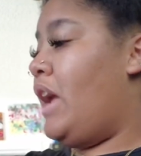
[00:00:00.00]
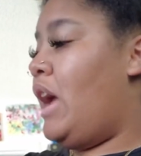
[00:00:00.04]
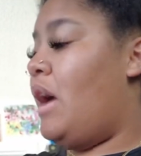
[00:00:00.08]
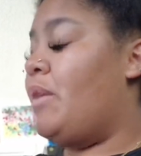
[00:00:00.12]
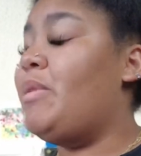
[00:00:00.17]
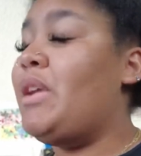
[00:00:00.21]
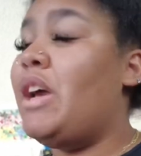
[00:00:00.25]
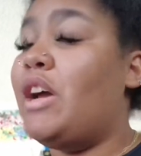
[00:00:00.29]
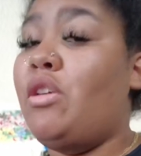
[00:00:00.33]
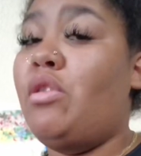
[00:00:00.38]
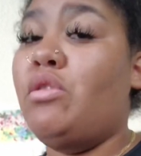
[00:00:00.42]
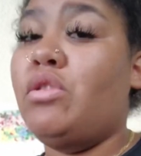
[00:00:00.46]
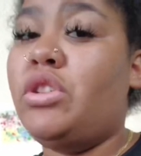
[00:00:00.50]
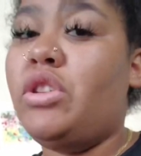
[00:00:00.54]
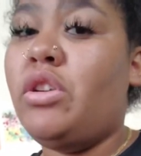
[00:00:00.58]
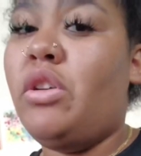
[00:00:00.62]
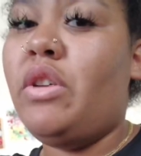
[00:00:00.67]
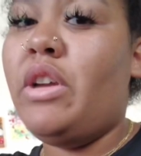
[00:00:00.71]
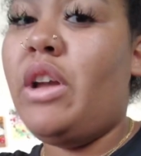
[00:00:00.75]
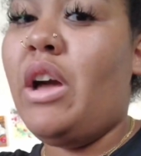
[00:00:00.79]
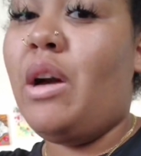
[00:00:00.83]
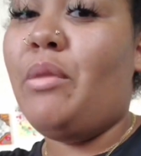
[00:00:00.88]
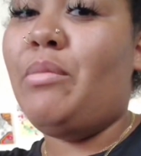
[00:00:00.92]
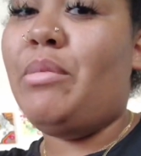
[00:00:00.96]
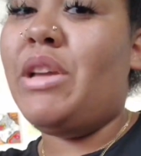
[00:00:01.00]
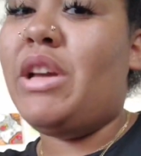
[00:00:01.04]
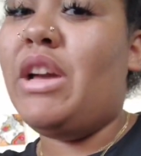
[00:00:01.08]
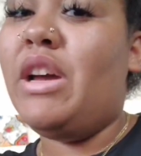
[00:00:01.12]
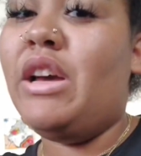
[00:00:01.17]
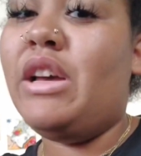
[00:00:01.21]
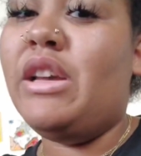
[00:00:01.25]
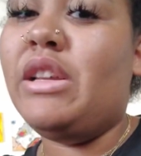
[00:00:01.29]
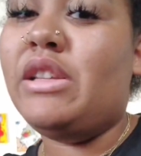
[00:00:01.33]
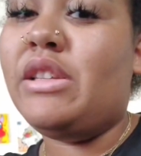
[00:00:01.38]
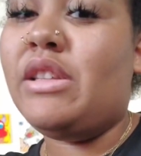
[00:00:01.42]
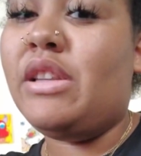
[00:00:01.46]
I'm not gonna show y'all
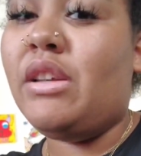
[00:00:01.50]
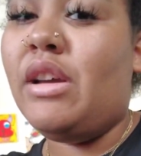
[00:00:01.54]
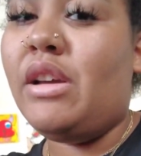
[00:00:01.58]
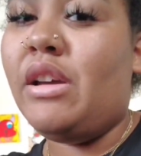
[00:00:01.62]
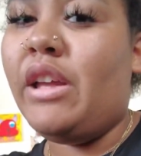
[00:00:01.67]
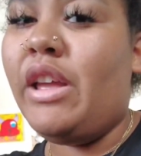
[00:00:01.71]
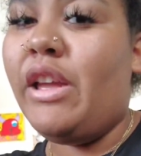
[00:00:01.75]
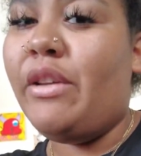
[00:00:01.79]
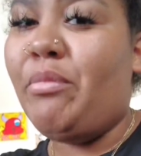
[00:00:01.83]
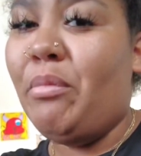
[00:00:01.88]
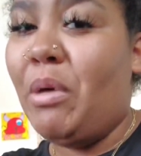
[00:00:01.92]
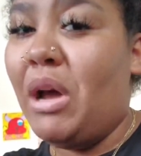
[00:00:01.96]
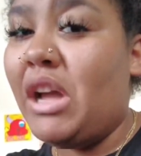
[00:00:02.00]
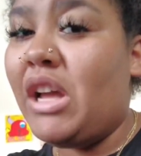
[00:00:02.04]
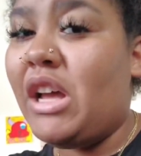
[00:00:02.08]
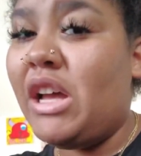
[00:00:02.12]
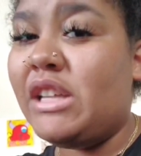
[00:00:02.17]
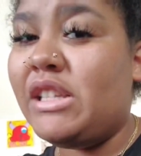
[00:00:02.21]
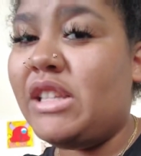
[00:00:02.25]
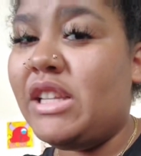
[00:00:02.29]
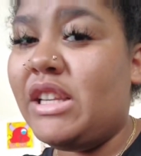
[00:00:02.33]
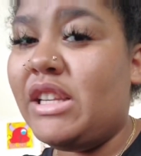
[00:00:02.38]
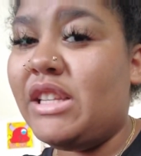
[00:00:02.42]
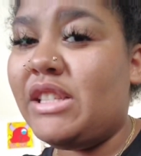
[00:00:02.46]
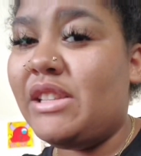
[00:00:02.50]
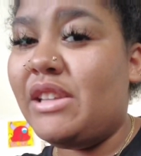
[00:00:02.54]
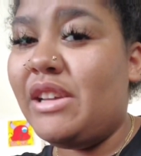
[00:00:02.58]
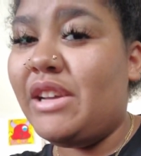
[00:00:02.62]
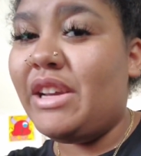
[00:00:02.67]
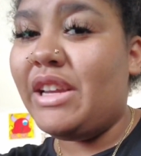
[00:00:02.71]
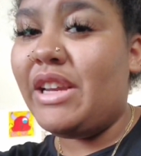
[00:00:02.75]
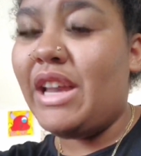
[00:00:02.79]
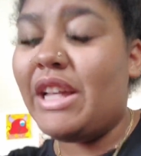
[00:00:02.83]
because if my cousin is looking